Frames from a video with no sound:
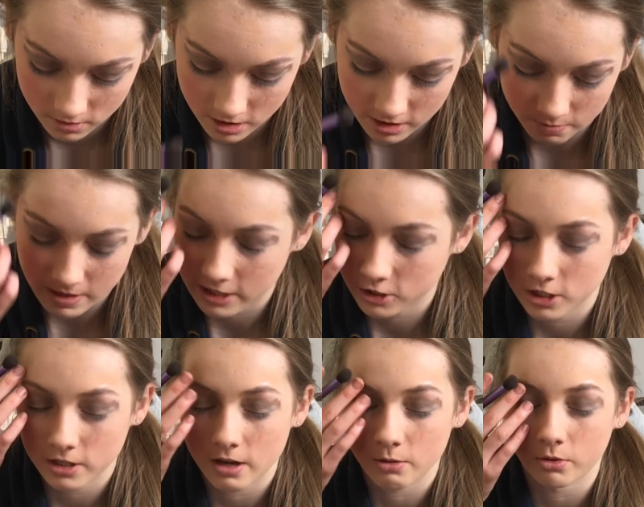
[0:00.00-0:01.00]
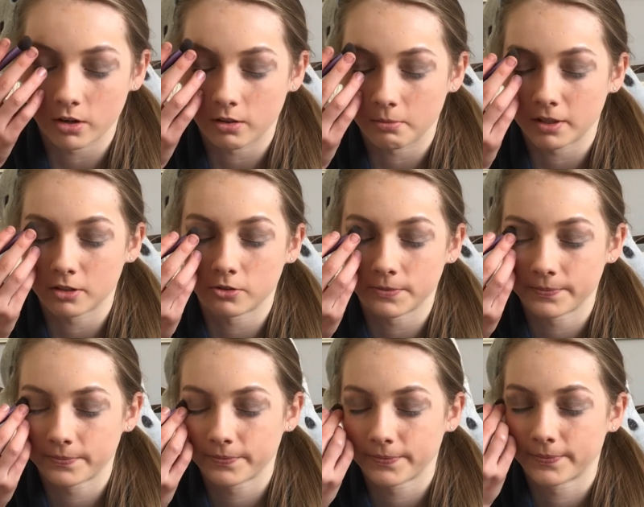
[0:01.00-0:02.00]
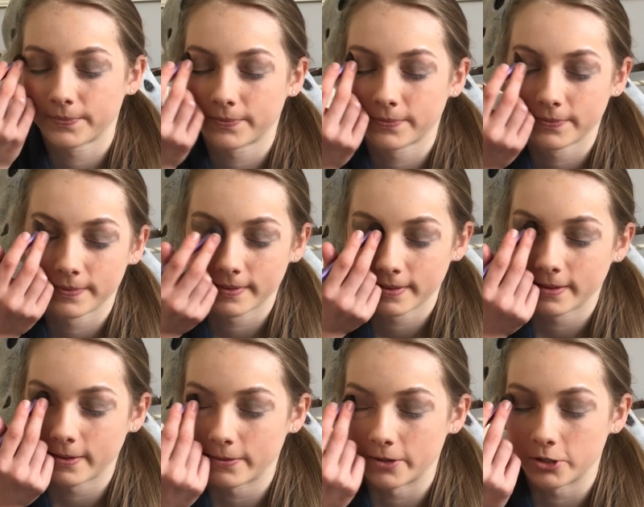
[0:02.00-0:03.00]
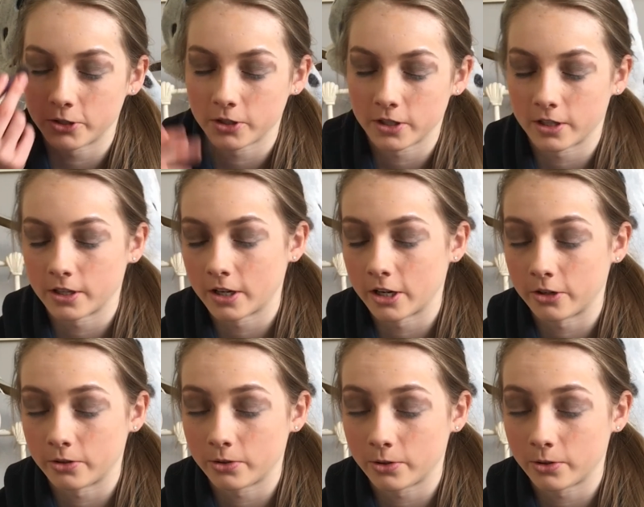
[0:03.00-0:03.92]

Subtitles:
Especially that one in the middle, which I don't